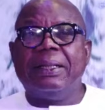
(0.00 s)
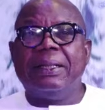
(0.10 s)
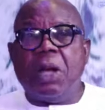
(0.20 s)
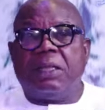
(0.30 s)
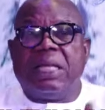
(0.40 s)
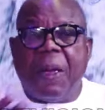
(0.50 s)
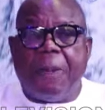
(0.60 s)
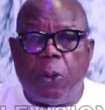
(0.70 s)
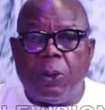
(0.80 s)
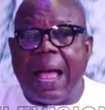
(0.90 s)
Not the
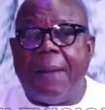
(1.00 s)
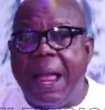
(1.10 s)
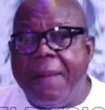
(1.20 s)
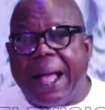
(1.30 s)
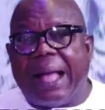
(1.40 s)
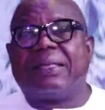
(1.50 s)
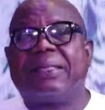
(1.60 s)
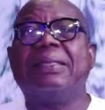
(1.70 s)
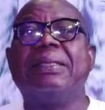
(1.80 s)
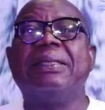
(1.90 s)
people, their
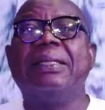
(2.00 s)
members.